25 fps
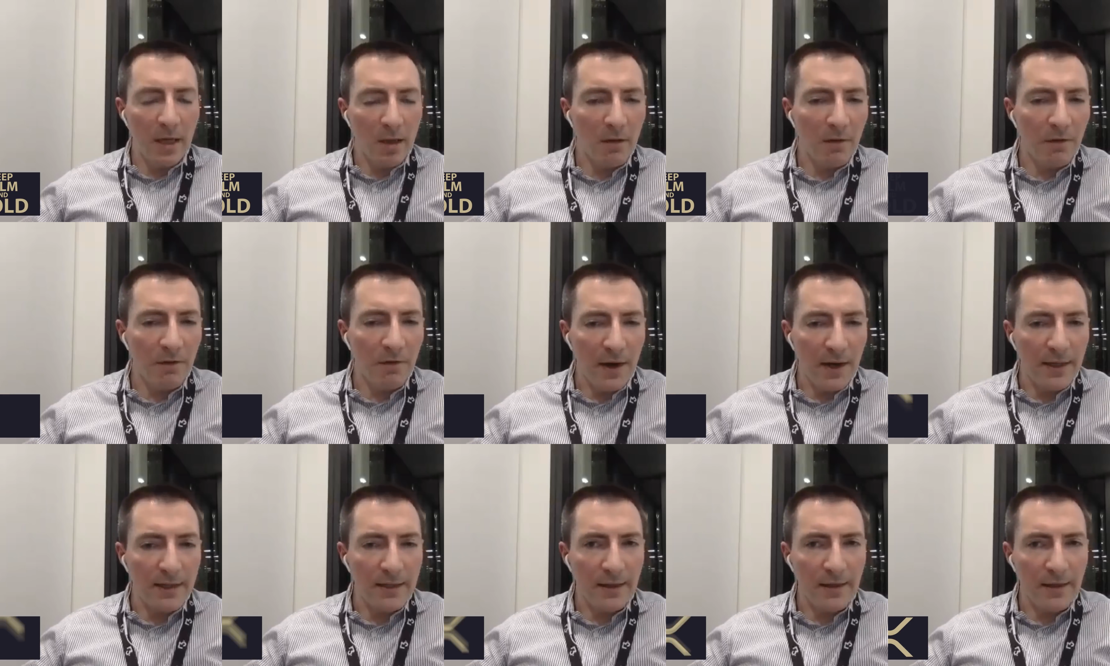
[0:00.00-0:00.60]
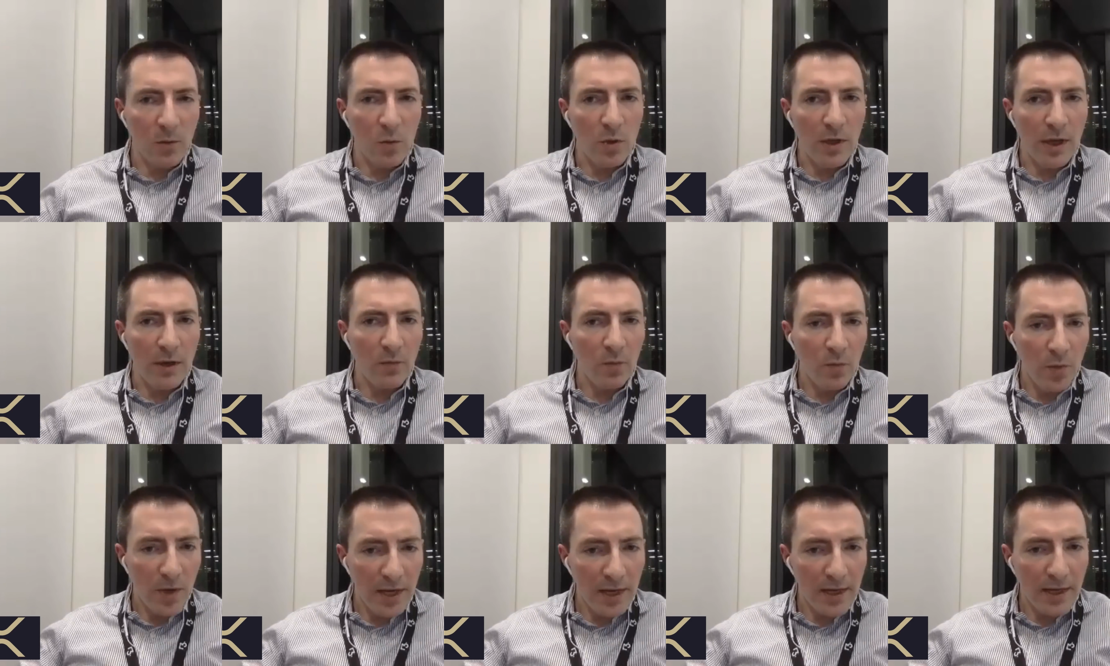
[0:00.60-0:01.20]
phase. I think we'll get
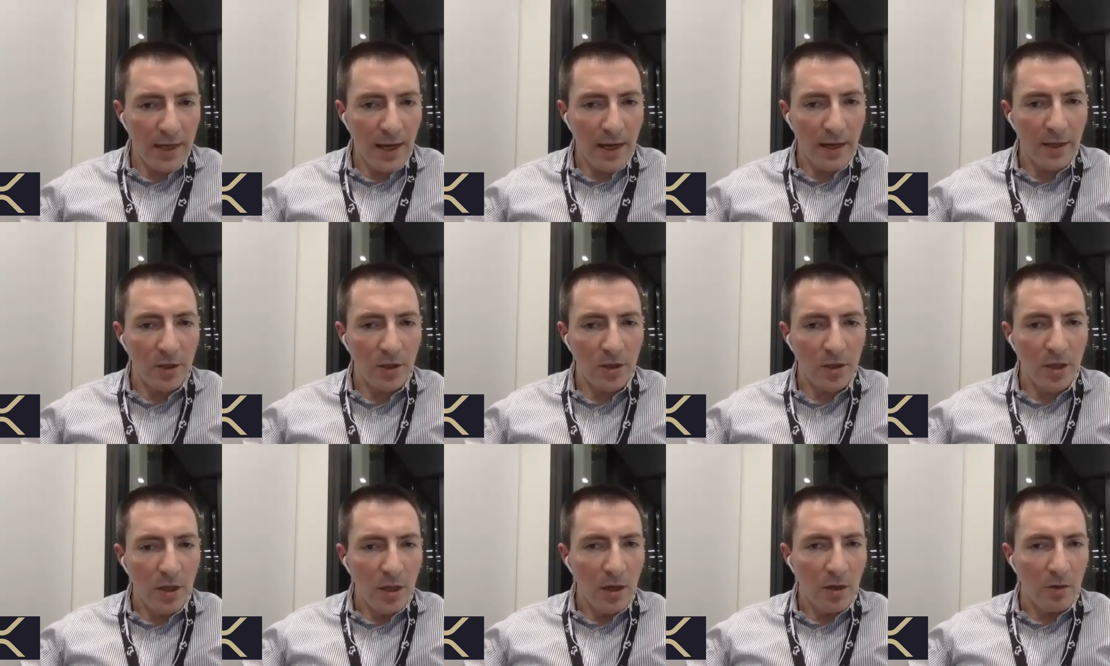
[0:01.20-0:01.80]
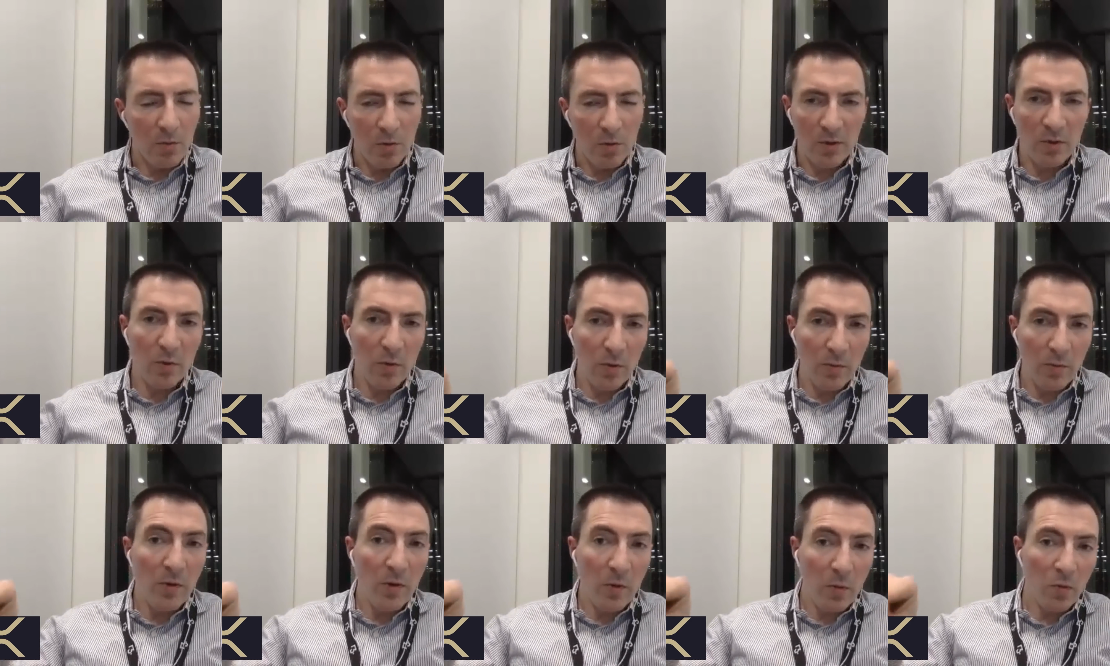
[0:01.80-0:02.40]
re-engaged. So
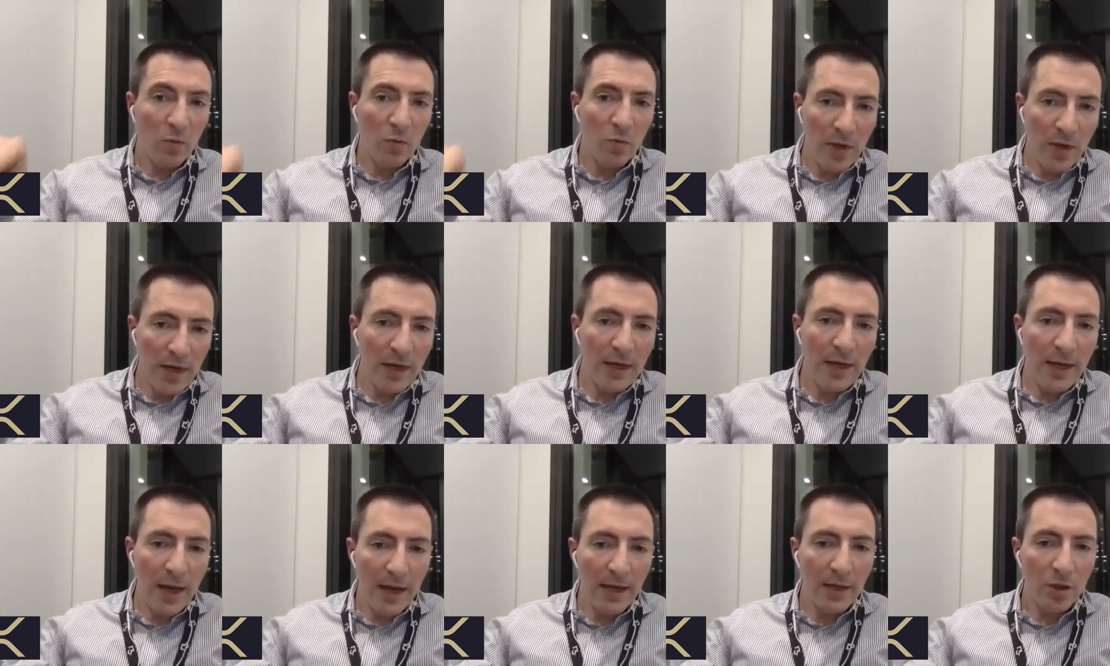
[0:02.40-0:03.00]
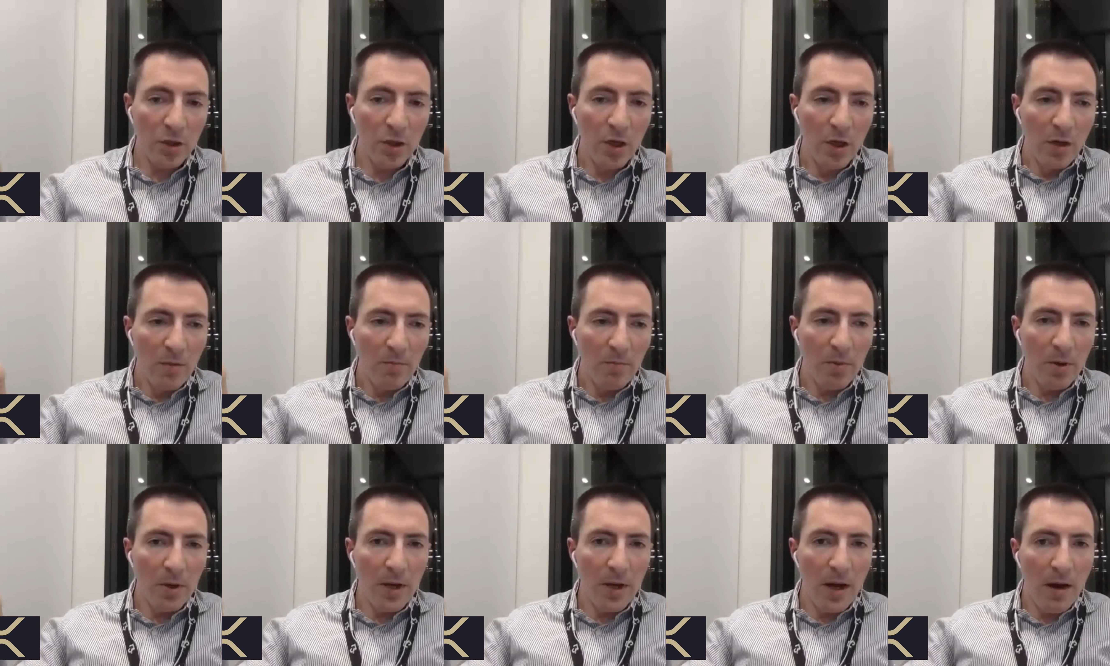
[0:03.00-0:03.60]
we will re-engage,
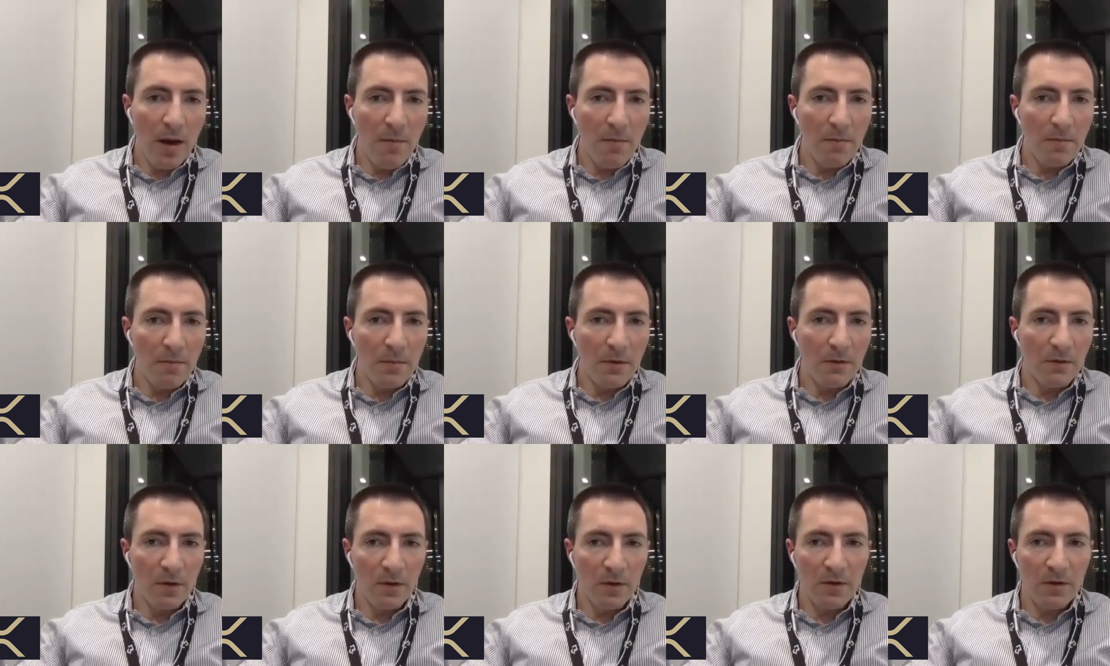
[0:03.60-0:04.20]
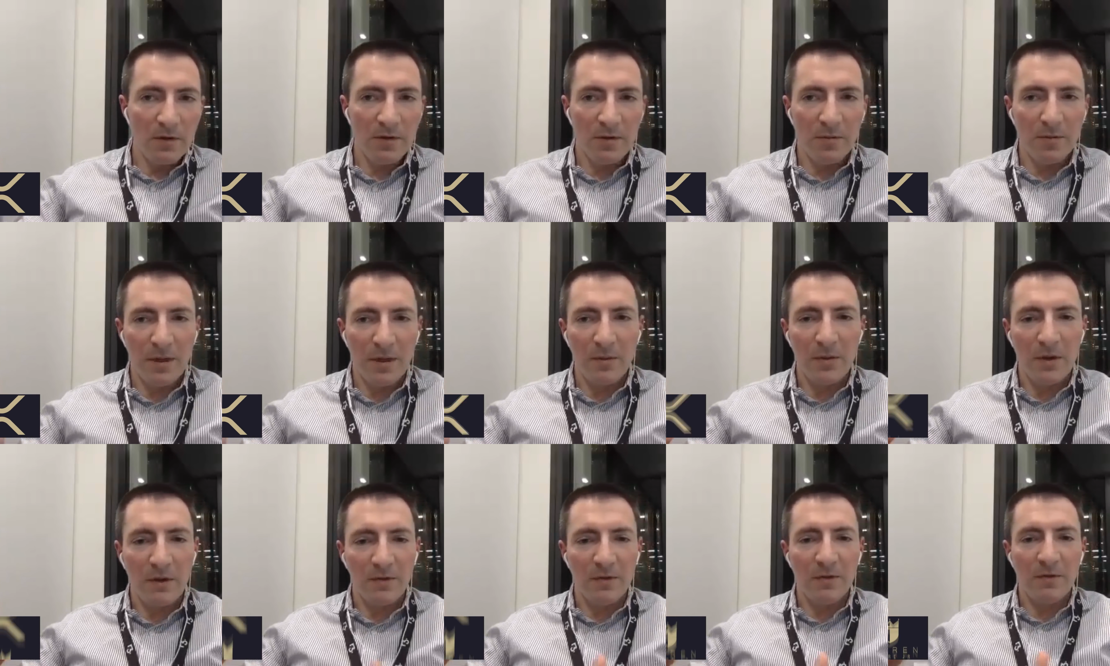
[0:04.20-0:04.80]
but
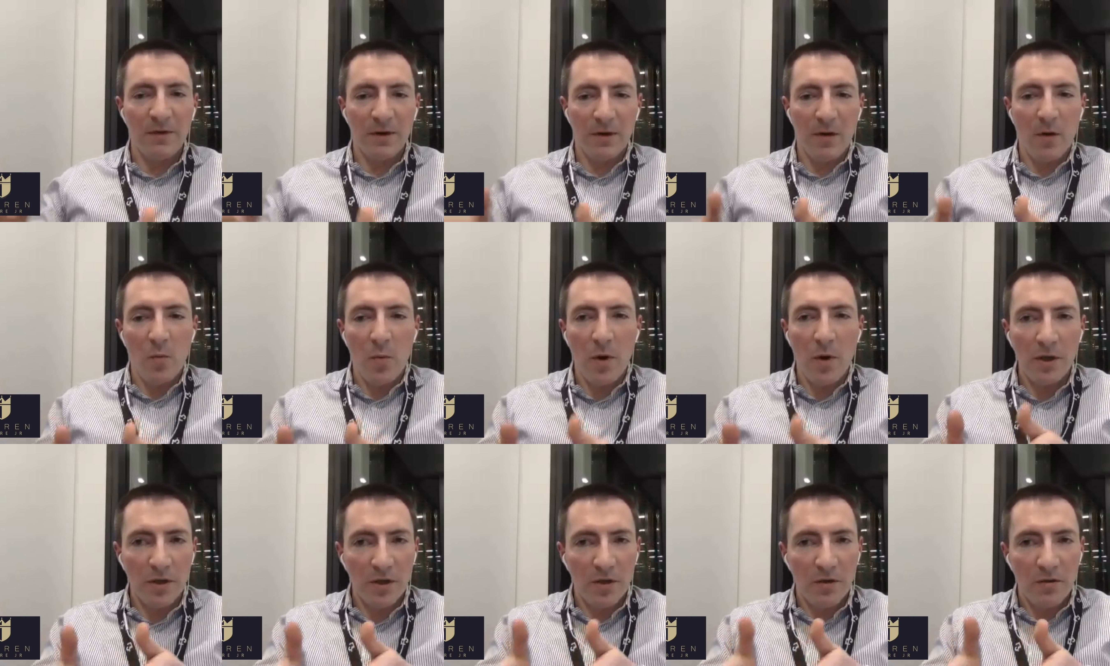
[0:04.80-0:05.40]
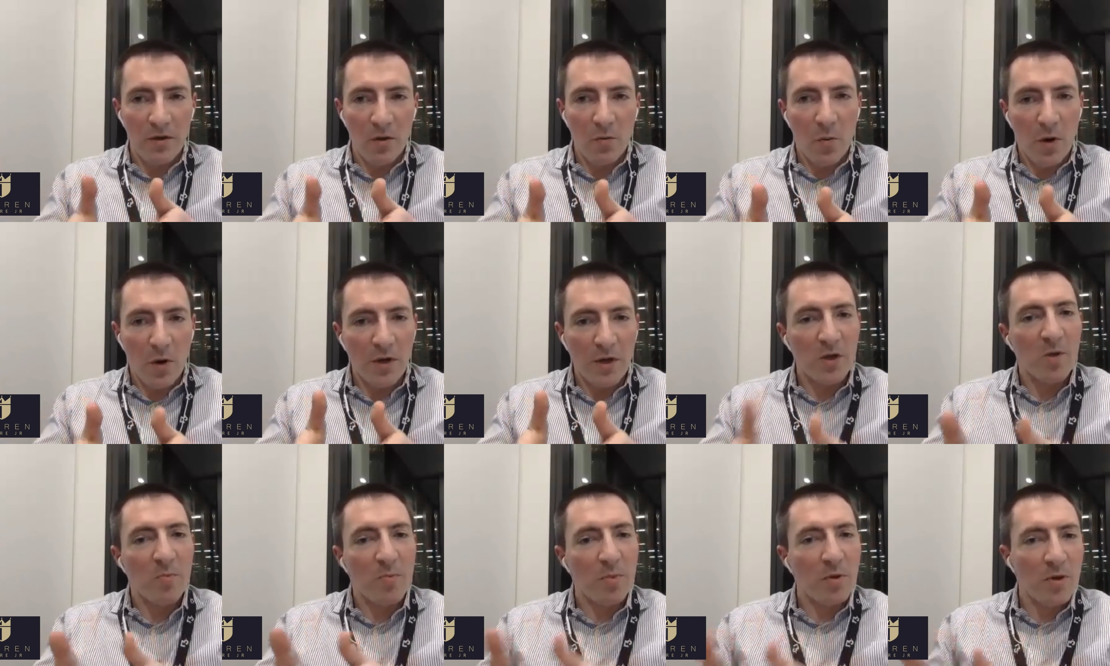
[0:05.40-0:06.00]
sometimes you have to figure out where do
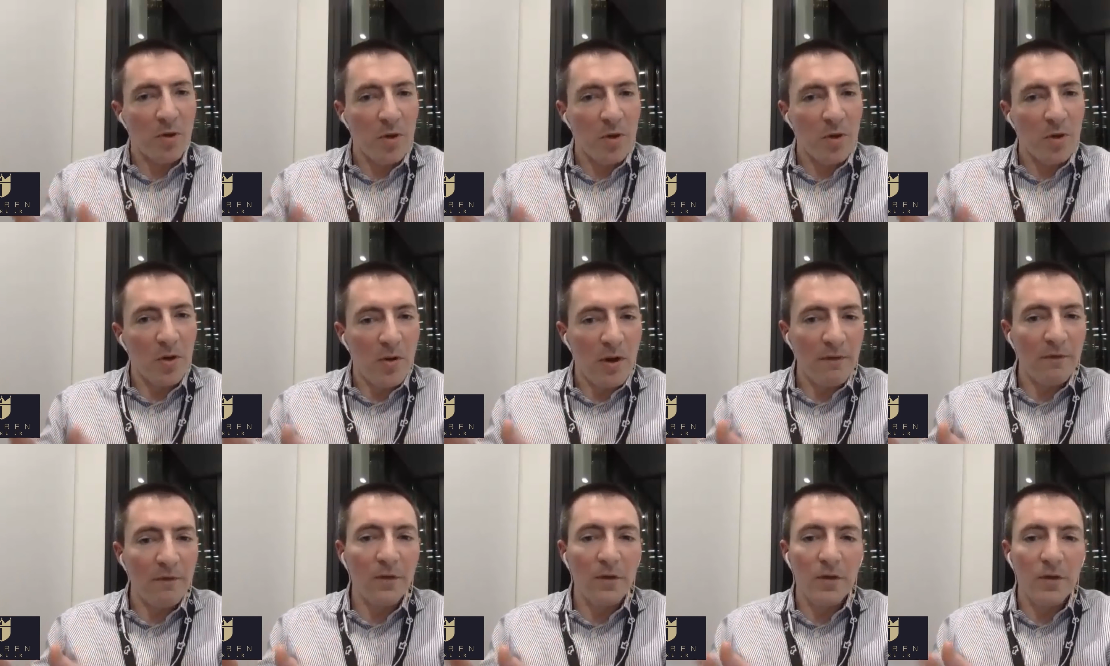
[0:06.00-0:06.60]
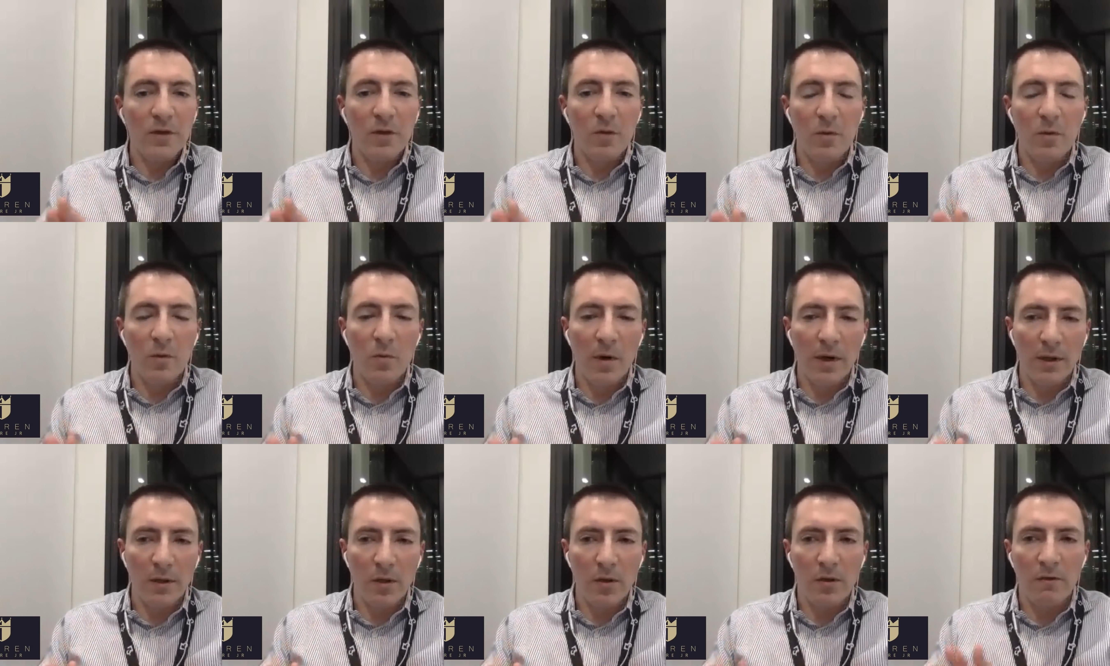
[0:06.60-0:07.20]
you put your effort. So
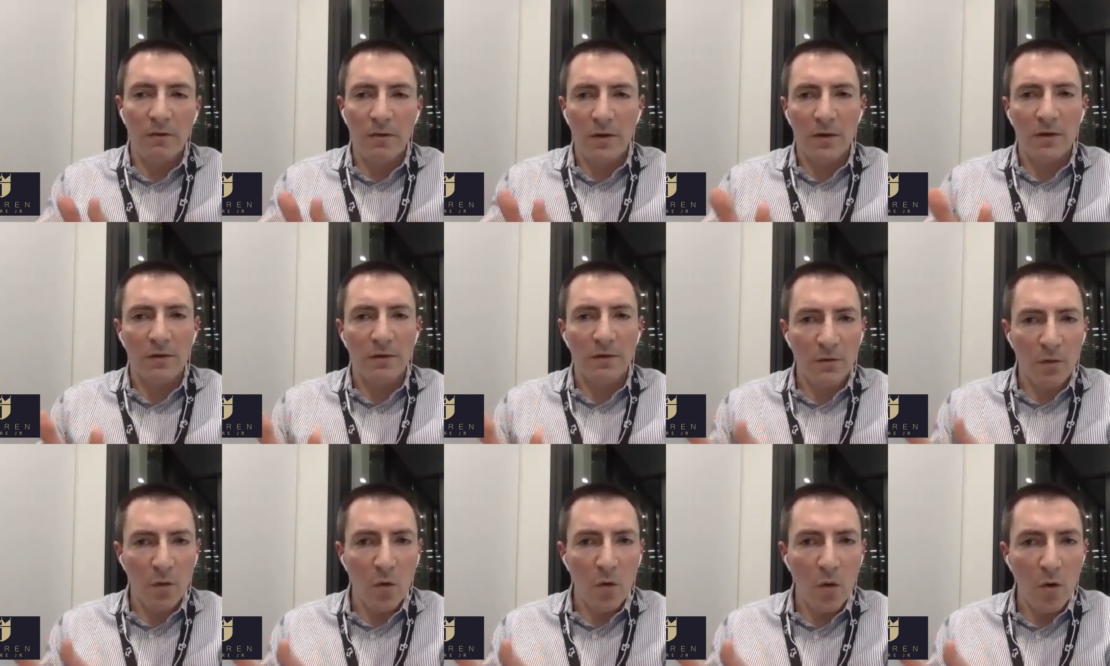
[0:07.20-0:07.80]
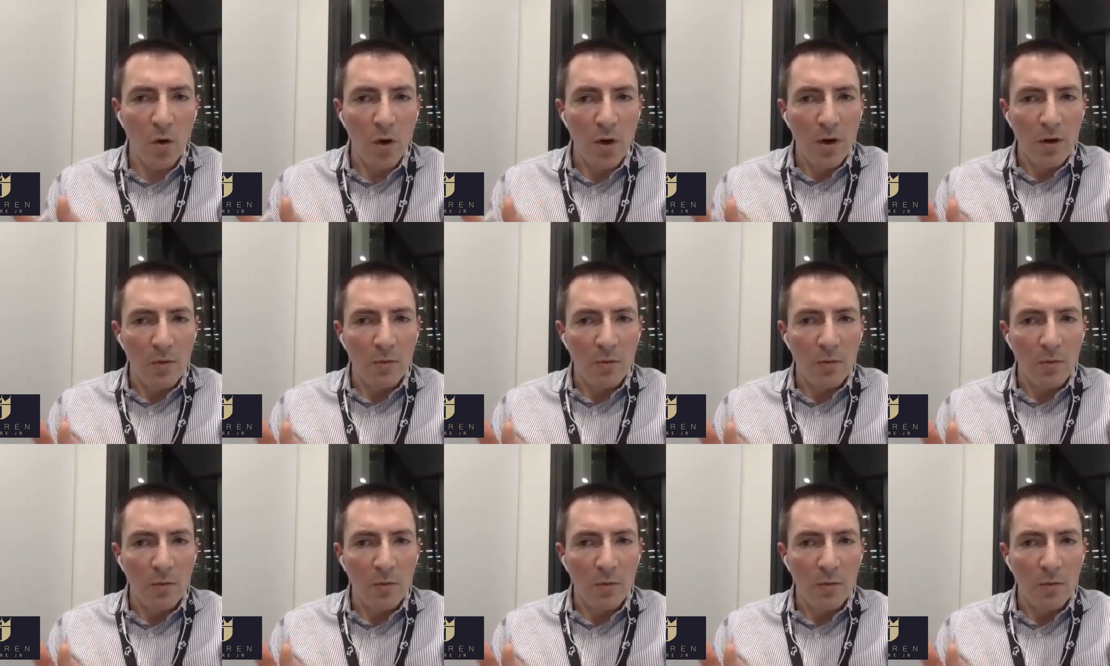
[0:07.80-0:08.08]
we worked on the first 4.